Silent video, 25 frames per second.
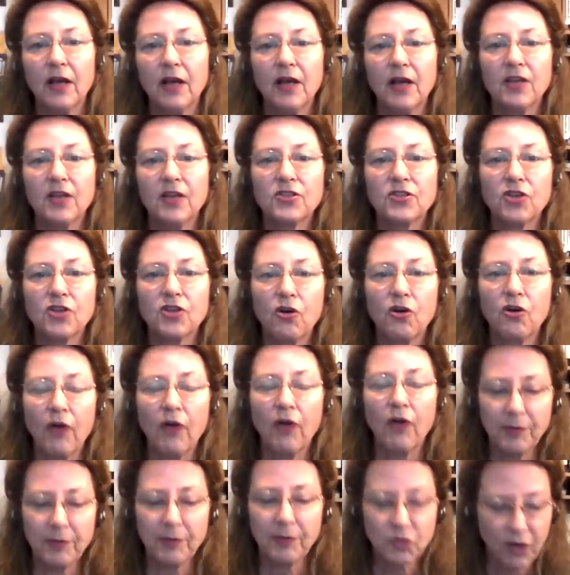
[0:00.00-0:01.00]
So
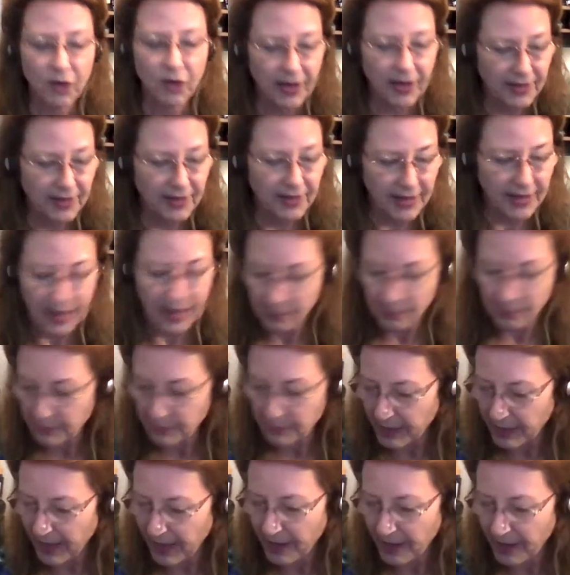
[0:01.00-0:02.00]
I'm trying to
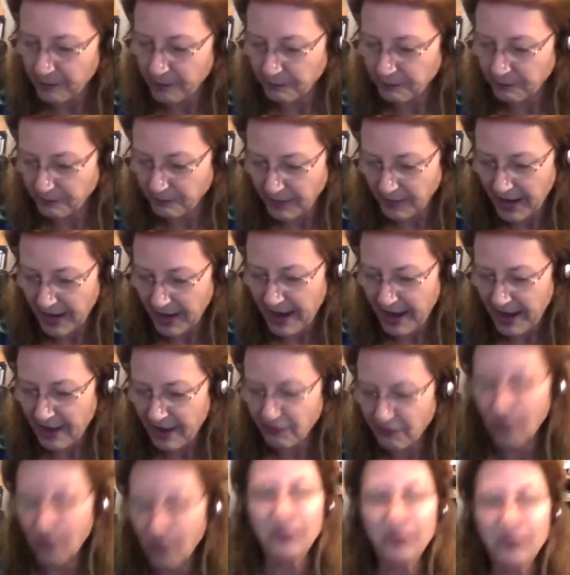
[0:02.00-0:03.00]
but I have
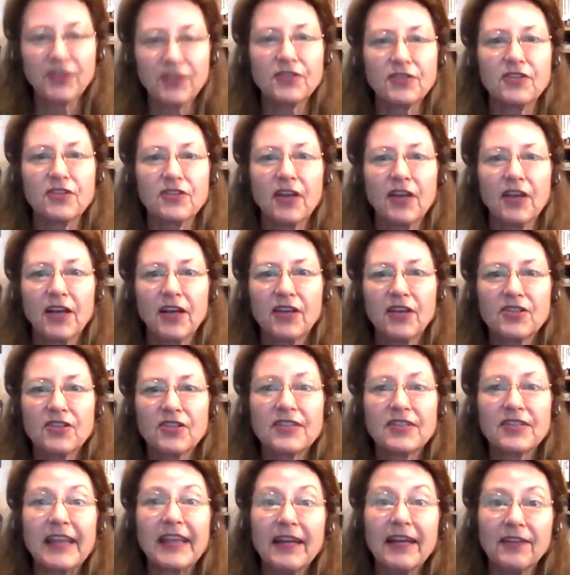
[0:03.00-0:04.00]
all this
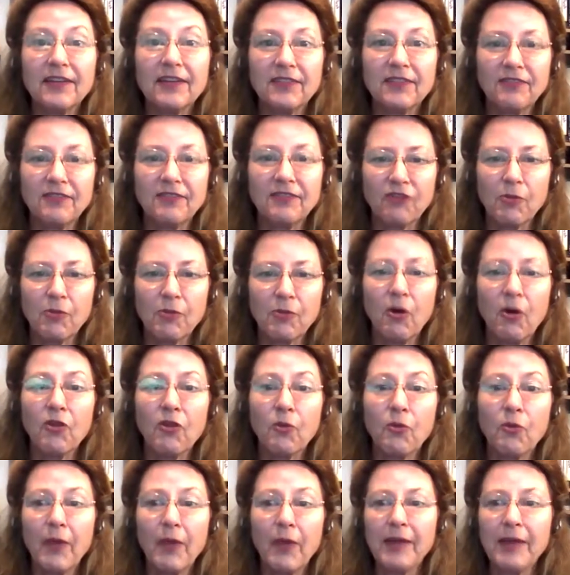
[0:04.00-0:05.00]
skin from all the
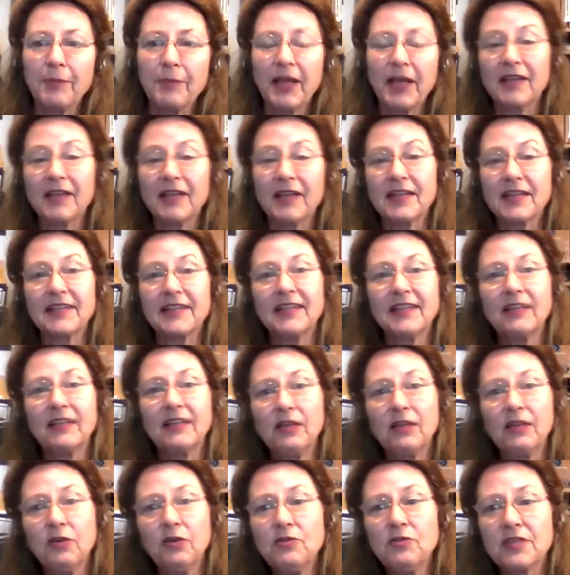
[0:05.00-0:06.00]
weight because I did
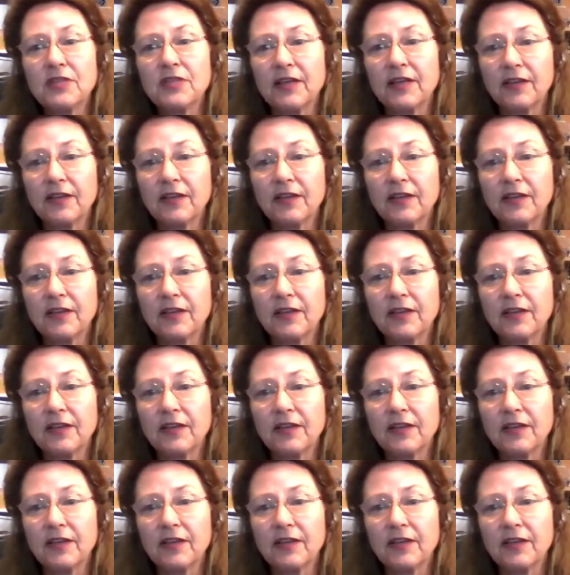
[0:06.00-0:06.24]
lose it,